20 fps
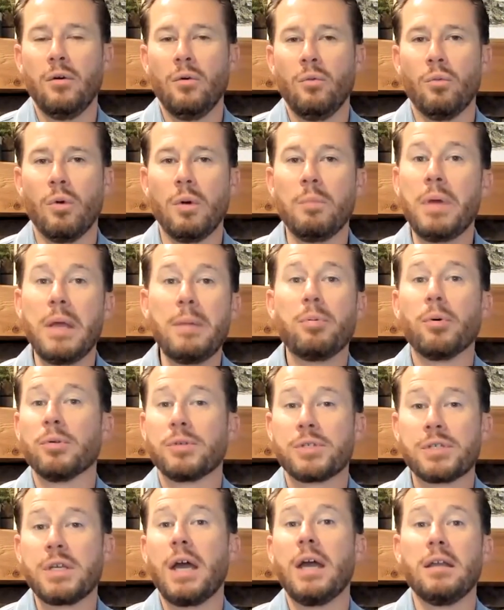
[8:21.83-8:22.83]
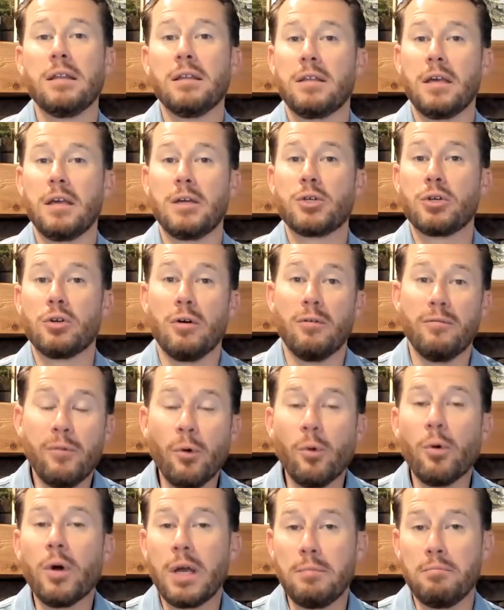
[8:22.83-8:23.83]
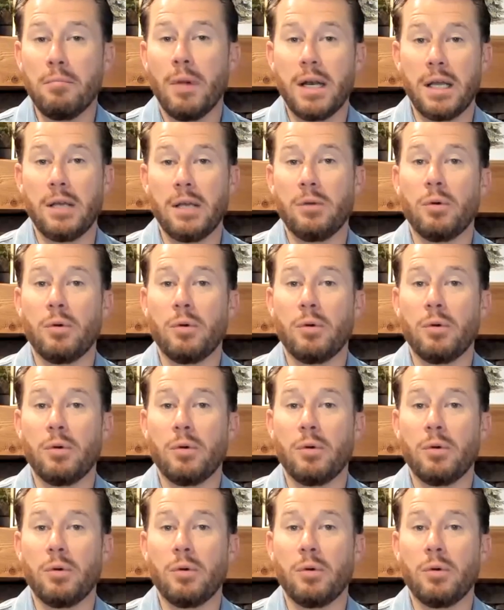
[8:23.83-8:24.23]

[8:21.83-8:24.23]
When people say that they should avoid money,